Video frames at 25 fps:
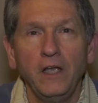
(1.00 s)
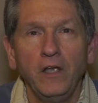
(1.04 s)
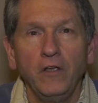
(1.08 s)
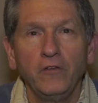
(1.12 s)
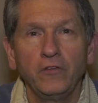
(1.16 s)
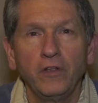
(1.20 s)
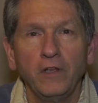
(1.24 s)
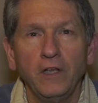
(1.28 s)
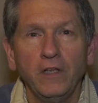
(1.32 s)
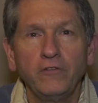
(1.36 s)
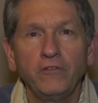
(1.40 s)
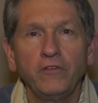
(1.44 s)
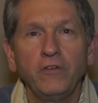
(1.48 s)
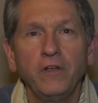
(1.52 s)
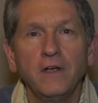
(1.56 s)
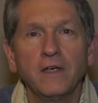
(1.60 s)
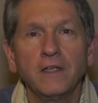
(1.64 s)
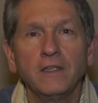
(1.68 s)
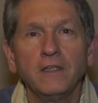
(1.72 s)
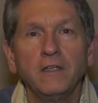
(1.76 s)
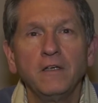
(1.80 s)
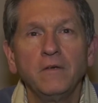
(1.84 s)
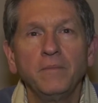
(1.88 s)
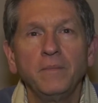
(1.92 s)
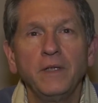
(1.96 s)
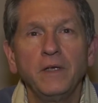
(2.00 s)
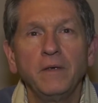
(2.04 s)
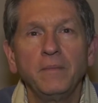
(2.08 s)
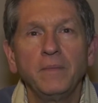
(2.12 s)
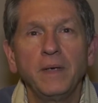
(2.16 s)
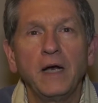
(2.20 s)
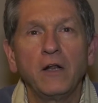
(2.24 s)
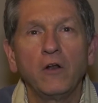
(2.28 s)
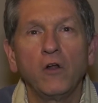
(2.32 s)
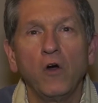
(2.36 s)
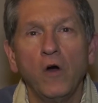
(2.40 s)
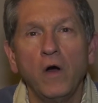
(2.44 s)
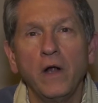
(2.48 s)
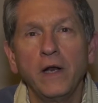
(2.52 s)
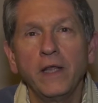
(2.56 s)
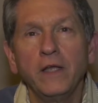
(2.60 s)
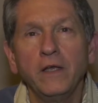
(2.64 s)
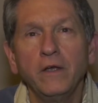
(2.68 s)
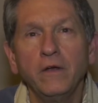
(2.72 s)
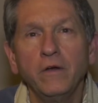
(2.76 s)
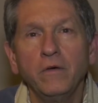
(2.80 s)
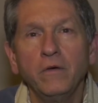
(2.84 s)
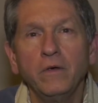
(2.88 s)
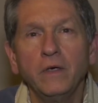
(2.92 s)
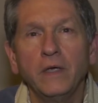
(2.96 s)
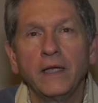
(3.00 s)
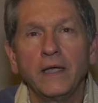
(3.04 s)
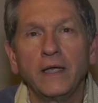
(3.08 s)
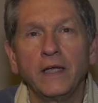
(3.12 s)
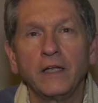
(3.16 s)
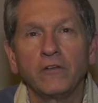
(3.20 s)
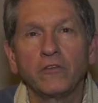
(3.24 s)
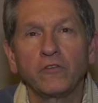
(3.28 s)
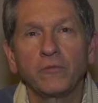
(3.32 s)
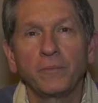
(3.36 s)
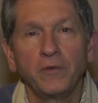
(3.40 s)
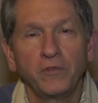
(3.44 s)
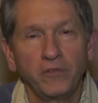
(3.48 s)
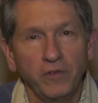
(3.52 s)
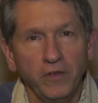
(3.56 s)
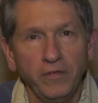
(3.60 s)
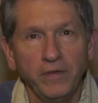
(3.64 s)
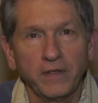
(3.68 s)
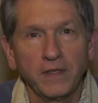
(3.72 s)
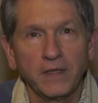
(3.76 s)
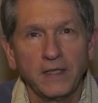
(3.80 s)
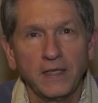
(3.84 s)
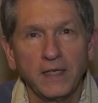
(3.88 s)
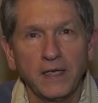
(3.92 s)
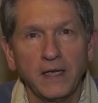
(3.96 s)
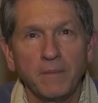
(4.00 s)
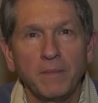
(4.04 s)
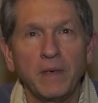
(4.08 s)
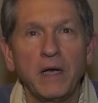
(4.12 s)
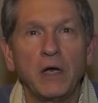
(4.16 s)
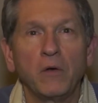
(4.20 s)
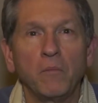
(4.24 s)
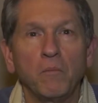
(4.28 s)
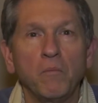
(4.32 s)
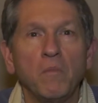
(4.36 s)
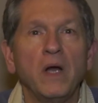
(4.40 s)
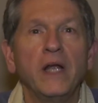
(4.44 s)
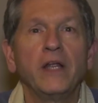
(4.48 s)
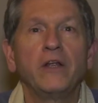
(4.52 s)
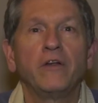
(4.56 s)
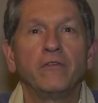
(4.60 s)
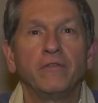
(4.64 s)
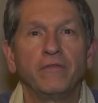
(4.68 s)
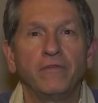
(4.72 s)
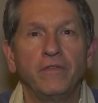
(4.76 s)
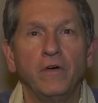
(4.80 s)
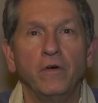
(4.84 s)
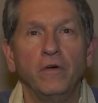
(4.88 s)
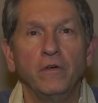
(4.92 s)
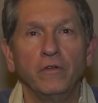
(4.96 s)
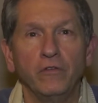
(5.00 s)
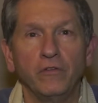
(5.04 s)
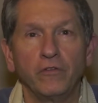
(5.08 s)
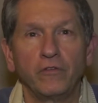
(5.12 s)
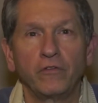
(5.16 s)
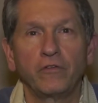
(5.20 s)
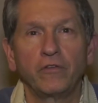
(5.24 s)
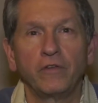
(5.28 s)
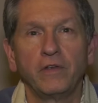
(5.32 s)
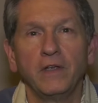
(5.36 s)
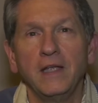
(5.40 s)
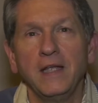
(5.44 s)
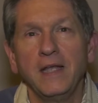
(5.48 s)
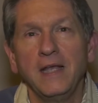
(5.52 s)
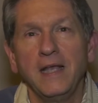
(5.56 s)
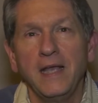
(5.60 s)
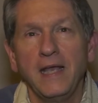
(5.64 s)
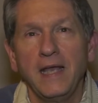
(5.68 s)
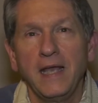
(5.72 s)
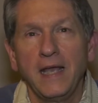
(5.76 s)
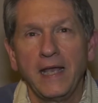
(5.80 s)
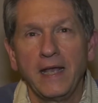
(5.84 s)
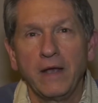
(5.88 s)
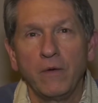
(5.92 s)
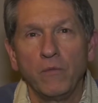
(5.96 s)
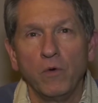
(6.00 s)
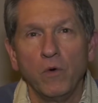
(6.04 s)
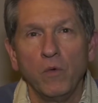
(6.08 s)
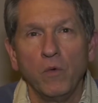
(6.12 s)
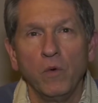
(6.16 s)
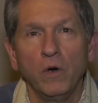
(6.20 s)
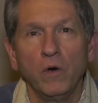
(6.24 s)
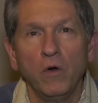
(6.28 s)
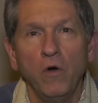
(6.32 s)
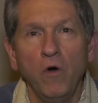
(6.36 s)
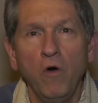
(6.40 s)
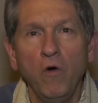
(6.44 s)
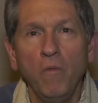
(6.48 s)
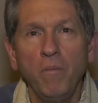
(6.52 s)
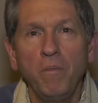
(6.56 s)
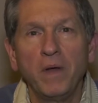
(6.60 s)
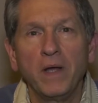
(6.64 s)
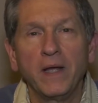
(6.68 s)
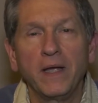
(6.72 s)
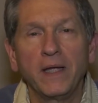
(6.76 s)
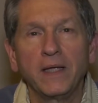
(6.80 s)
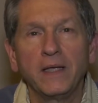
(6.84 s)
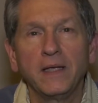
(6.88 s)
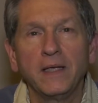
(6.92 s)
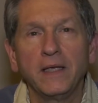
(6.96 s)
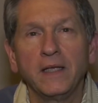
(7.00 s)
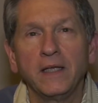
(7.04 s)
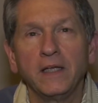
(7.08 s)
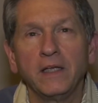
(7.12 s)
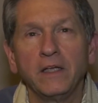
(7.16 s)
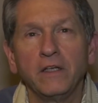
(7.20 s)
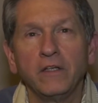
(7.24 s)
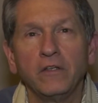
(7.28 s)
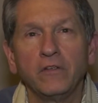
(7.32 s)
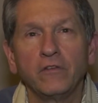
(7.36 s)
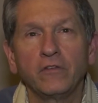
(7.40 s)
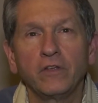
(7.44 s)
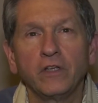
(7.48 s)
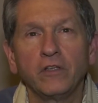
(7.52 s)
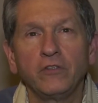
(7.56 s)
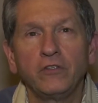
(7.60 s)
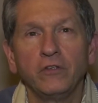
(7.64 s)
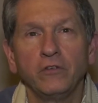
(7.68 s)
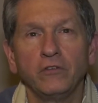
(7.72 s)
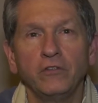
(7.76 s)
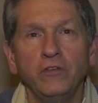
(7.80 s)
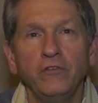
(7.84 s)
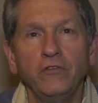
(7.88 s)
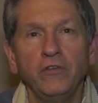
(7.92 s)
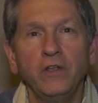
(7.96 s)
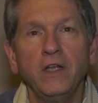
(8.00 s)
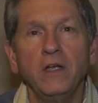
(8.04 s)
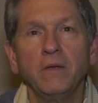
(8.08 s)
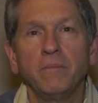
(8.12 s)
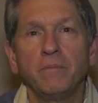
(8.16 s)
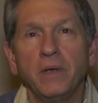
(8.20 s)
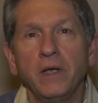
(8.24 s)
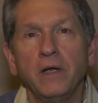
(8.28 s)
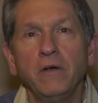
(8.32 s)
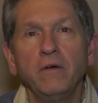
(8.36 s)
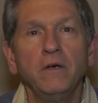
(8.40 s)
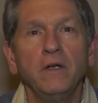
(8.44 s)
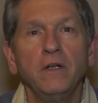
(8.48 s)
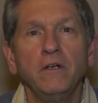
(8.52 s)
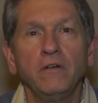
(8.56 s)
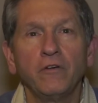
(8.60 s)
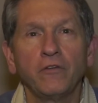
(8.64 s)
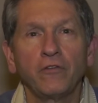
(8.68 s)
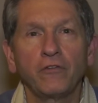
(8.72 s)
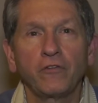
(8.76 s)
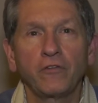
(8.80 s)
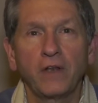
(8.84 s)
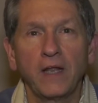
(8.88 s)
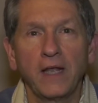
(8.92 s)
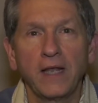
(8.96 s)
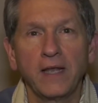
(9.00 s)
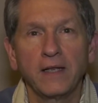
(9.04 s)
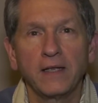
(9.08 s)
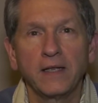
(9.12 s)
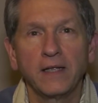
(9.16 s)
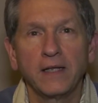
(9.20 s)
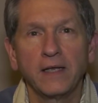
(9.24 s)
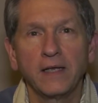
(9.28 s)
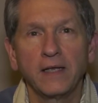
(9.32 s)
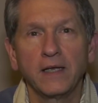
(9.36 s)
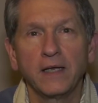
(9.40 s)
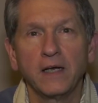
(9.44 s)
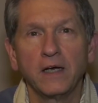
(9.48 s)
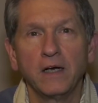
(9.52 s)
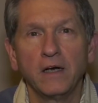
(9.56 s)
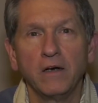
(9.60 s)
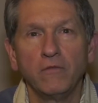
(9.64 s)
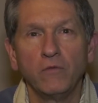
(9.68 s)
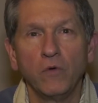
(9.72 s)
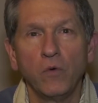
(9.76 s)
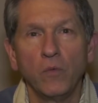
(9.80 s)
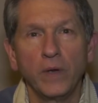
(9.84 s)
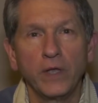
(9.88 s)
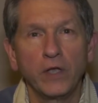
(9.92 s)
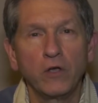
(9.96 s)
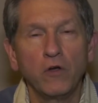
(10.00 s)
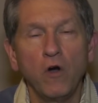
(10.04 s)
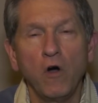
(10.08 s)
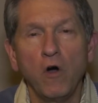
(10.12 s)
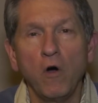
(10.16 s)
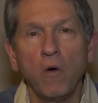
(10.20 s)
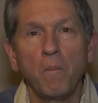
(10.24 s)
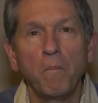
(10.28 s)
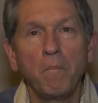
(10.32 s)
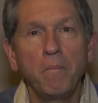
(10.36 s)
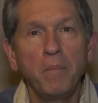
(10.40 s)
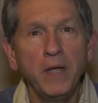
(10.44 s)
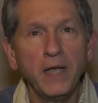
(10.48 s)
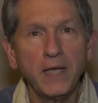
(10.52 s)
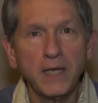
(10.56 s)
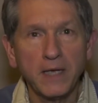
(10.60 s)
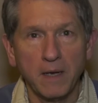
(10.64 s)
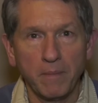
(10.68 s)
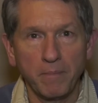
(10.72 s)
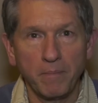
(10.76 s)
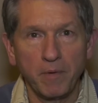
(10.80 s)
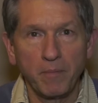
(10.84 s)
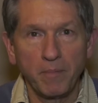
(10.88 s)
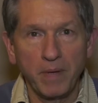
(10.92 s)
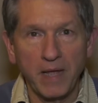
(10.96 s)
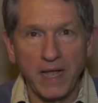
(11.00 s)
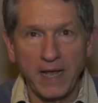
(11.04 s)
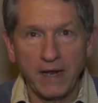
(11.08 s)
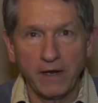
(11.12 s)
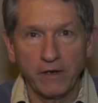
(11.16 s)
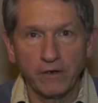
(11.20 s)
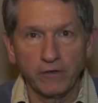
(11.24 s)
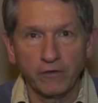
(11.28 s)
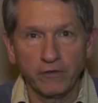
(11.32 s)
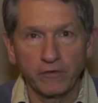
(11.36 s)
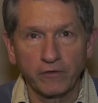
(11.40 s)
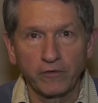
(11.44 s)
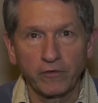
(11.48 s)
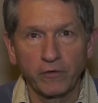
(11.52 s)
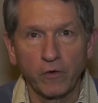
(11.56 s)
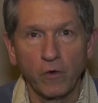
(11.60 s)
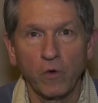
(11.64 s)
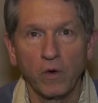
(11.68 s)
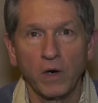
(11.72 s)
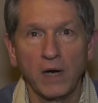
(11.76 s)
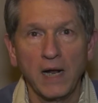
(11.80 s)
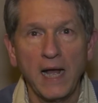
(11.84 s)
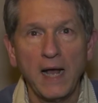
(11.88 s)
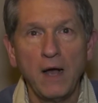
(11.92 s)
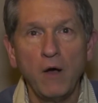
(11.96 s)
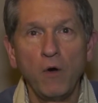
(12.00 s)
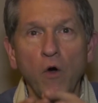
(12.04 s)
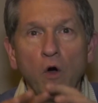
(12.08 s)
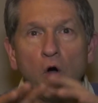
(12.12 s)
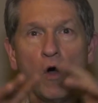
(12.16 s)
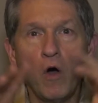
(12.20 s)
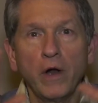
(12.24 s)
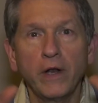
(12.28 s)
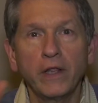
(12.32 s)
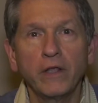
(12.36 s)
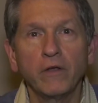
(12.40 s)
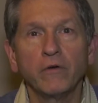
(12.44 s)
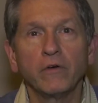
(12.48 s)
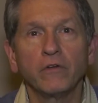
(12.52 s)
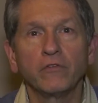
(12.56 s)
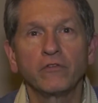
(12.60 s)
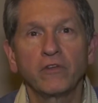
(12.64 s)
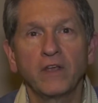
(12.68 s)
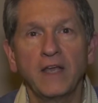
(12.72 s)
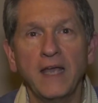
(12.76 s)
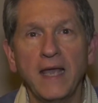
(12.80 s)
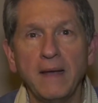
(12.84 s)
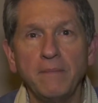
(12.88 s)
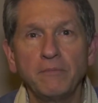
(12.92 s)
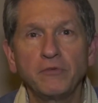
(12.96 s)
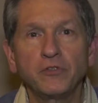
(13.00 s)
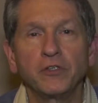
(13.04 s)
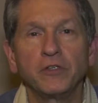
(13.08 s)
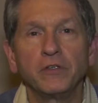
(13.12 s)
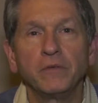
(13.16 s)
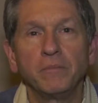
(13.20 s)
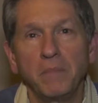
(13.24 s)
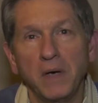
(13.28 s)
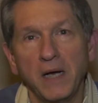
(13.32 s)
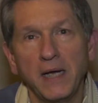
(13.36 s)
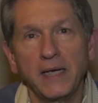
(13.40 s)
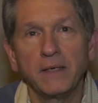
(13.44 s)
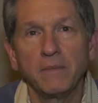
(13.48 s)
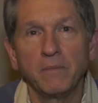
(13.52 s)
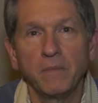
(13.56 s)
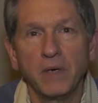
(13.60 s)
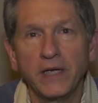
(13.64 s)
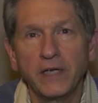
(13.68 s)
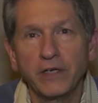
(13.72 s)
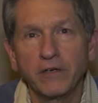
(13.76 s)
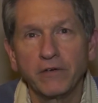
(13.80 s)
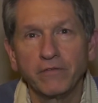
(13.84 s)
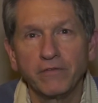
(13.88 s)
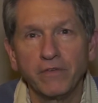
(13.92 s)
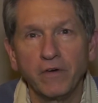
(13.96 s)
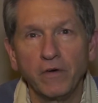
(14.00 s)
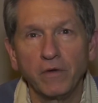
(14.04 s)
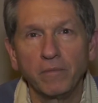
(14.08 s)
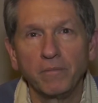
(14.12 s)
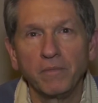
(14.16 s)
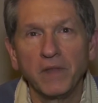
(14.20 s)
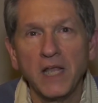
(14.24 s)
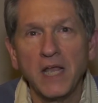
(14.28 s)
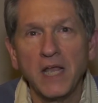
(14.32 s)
So let's talk a little bit about audio and specifically about microphones. And what we're hoping is that you'll just get a better understanding of what we call pickup patterns, or how audio is captured by a microphone.